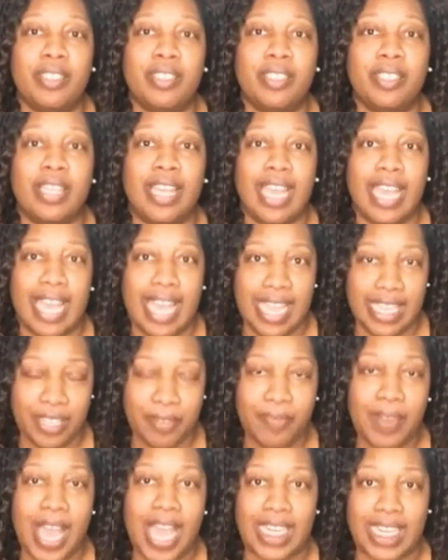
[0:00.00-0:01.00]
and your
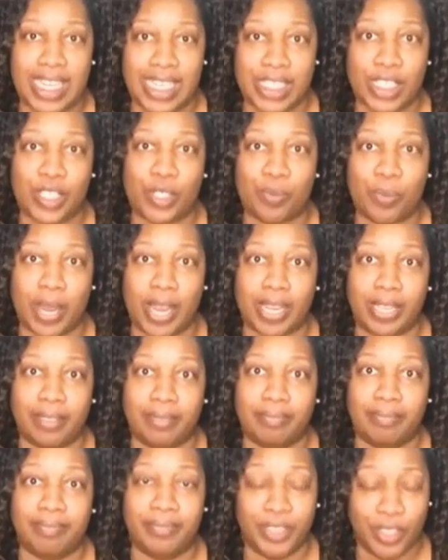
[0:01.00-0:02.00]
finances right.
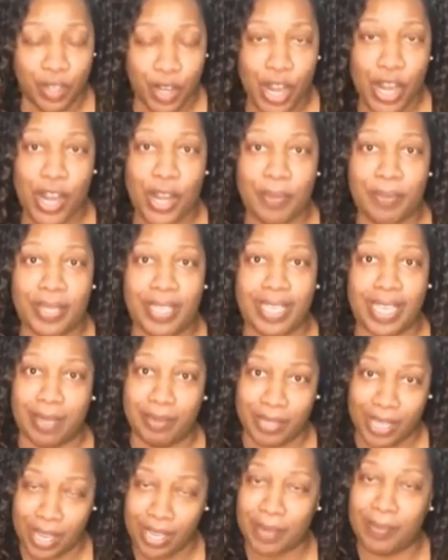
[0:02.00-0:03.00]
You heard me. I'm
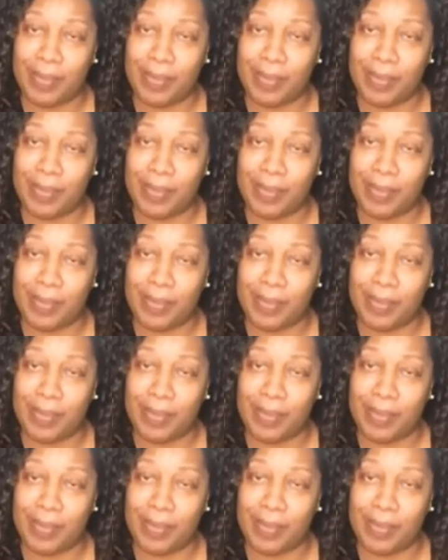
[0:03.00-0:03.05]
talking about